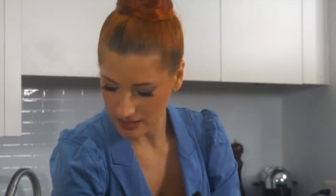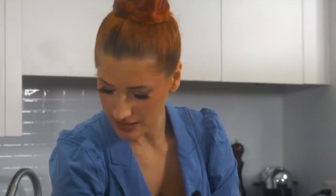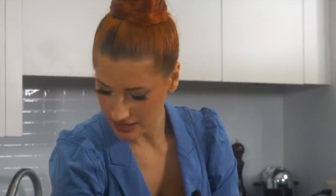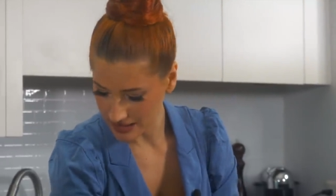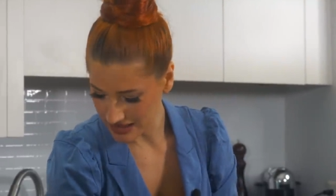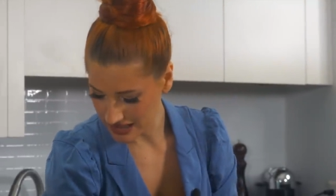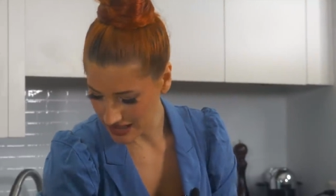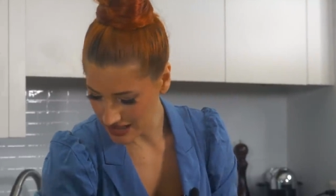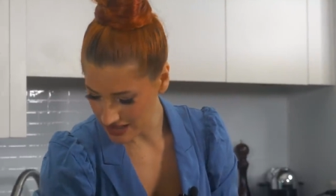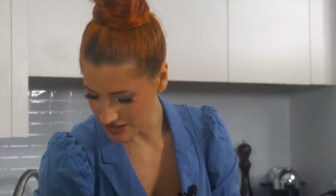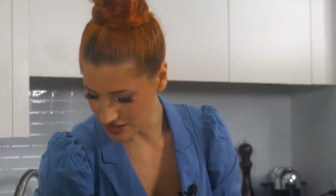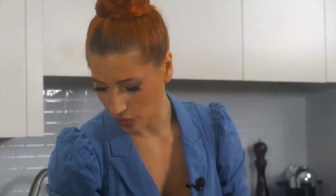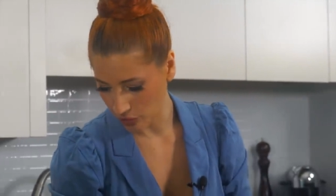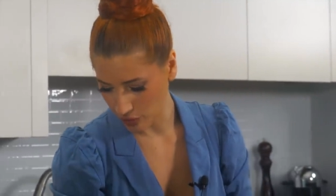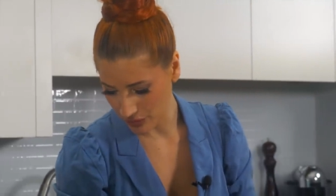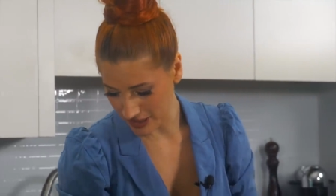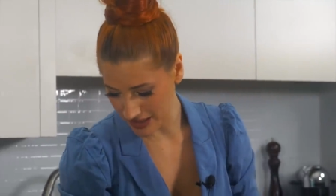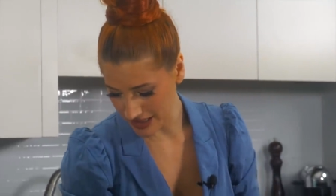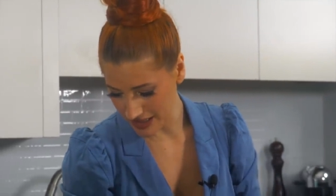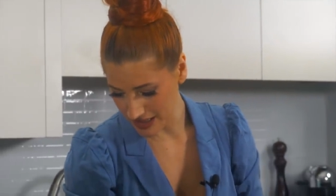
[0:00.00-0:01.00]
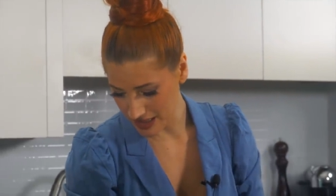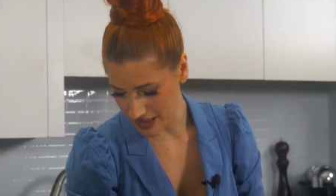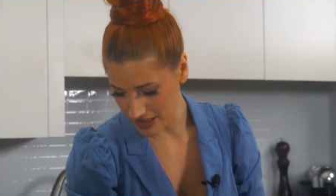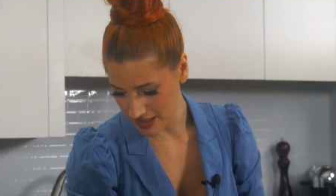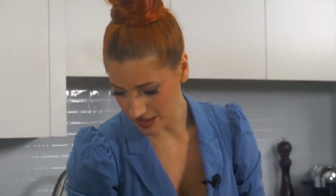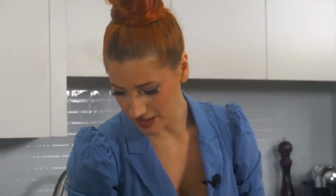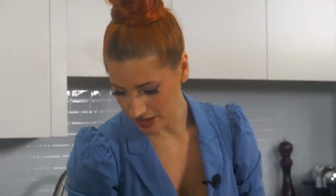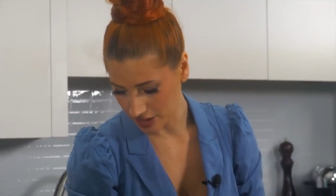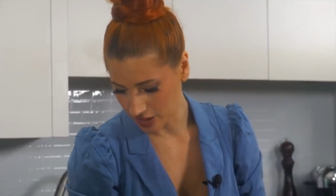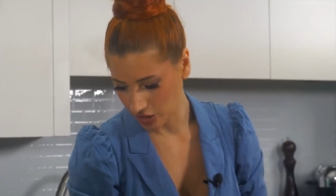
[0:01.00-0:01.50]
It says
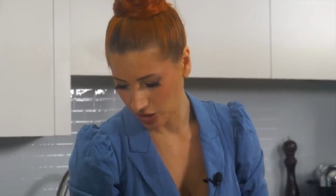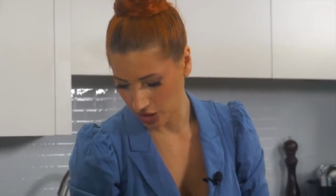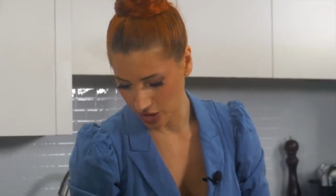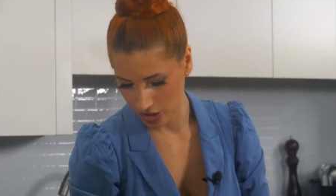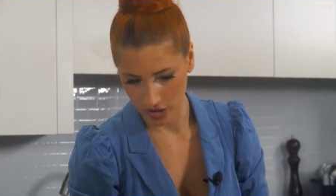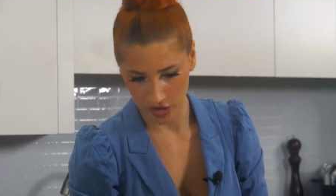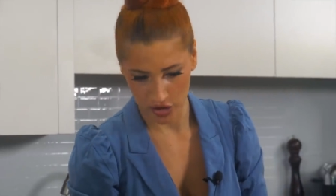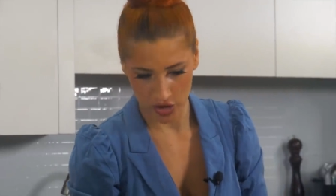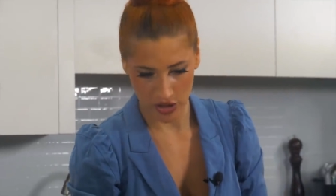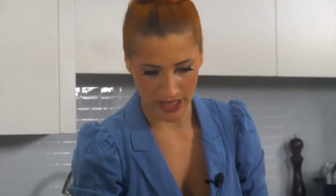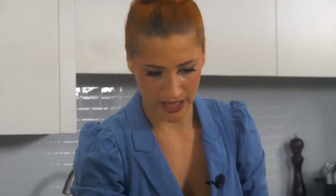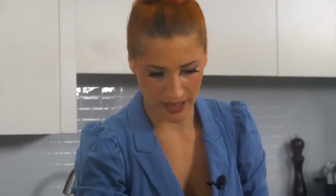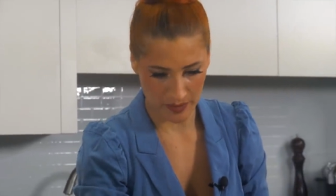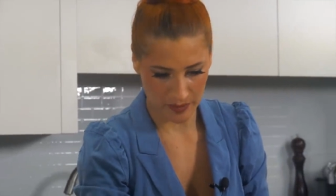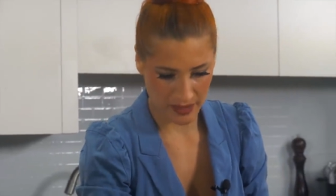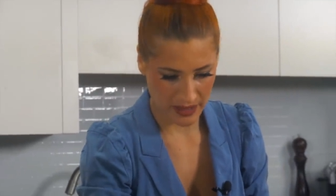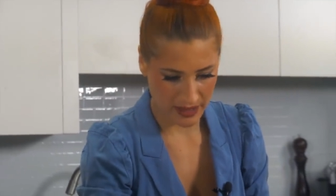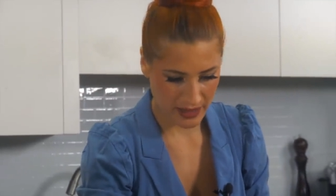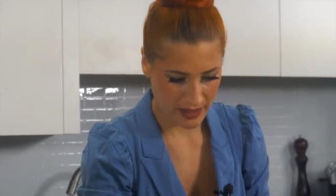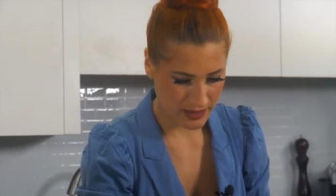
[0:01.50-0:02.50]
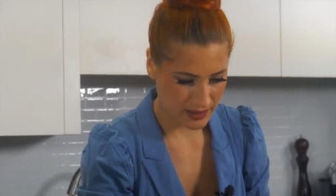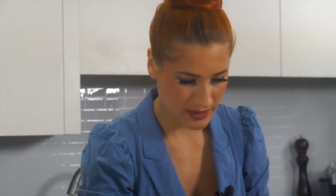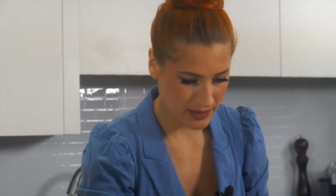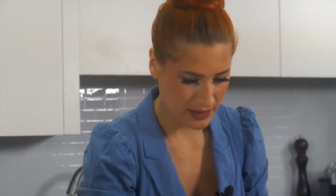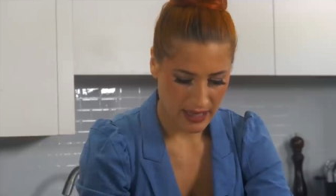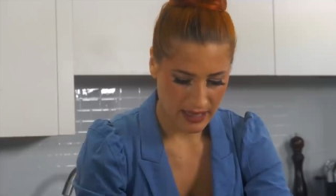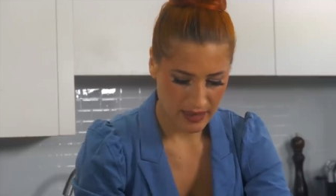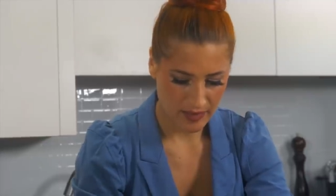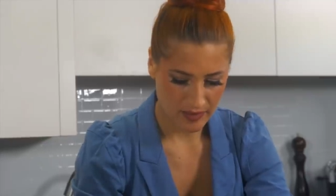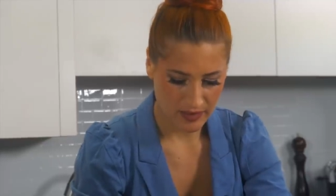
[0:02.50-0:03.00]
three large
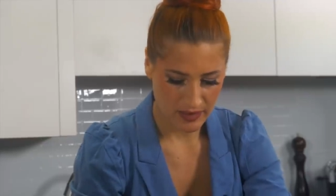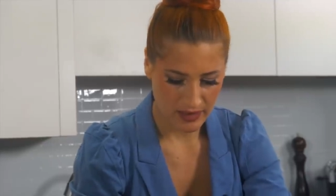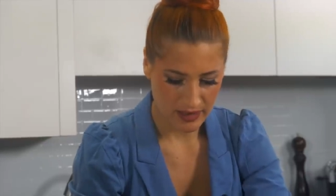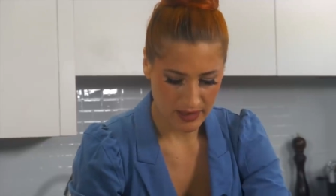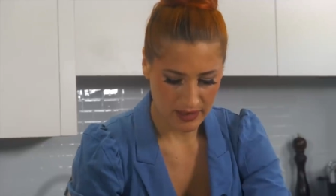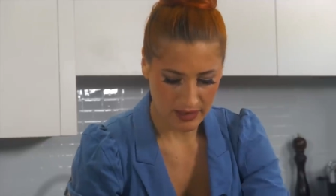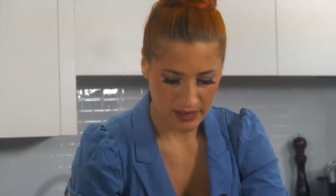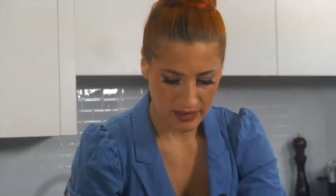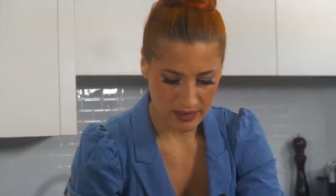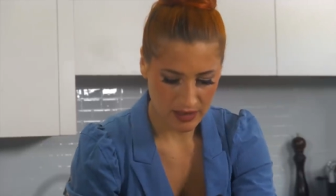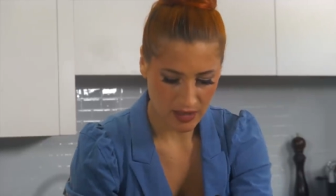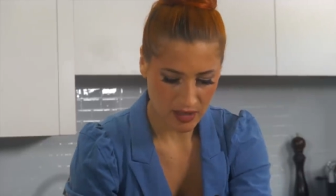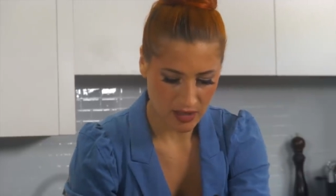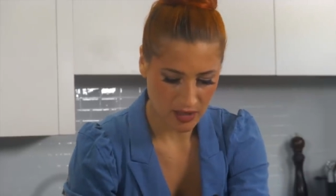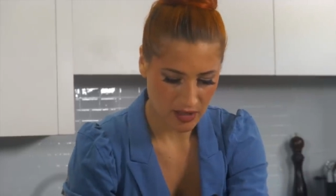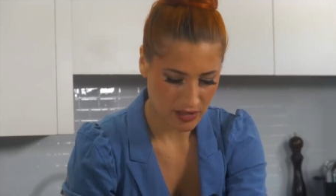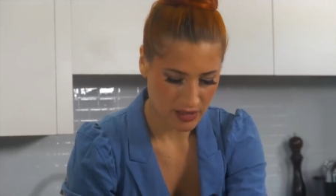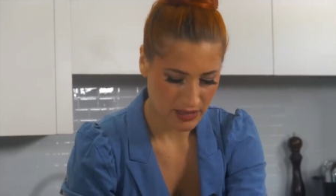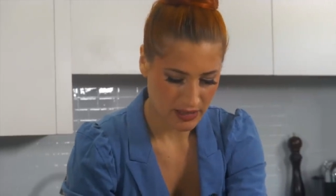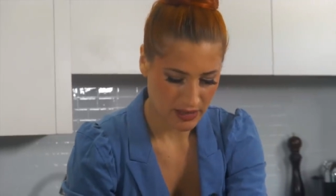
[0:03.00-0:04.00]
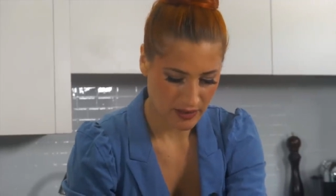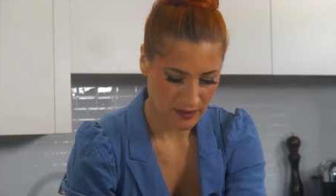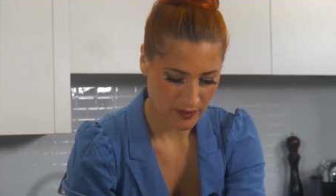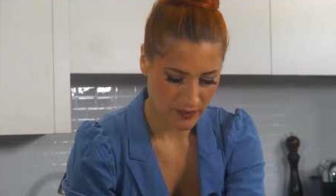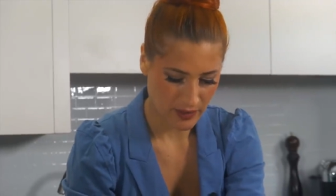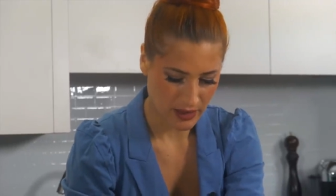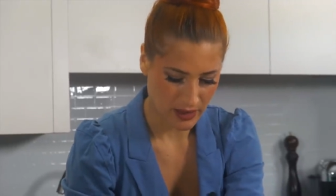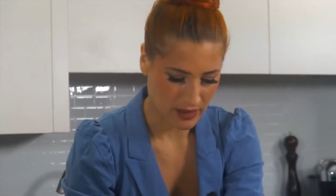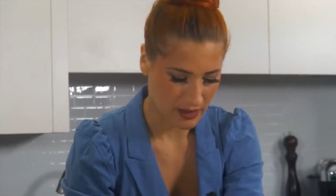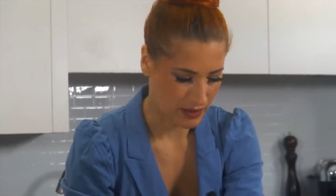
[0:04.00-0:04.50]
eggplants, and these aren't
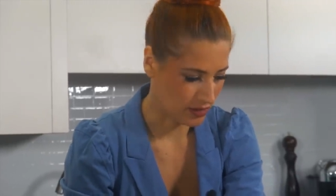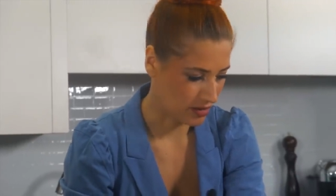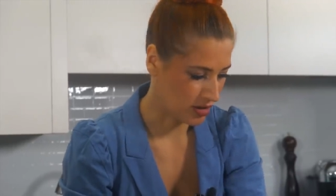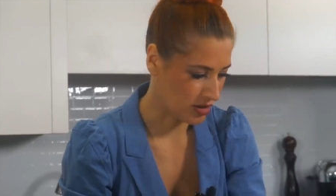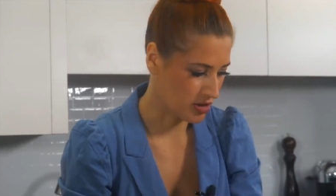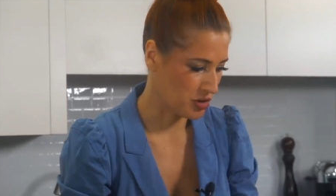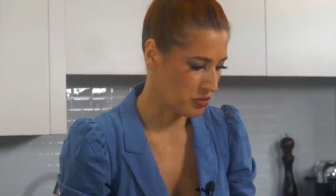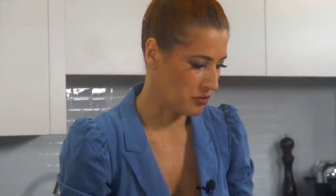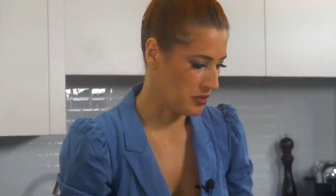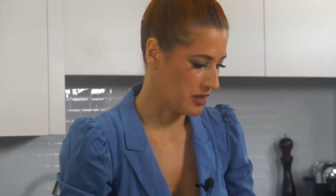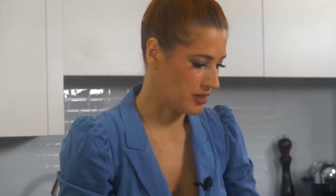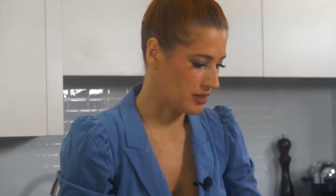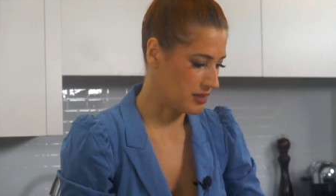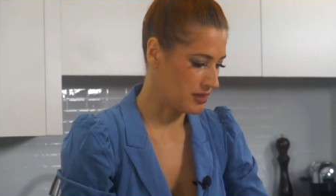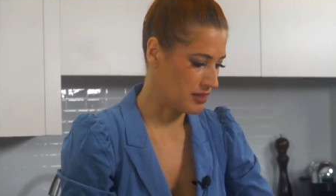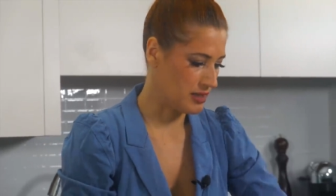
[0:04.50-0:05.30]
even large ones.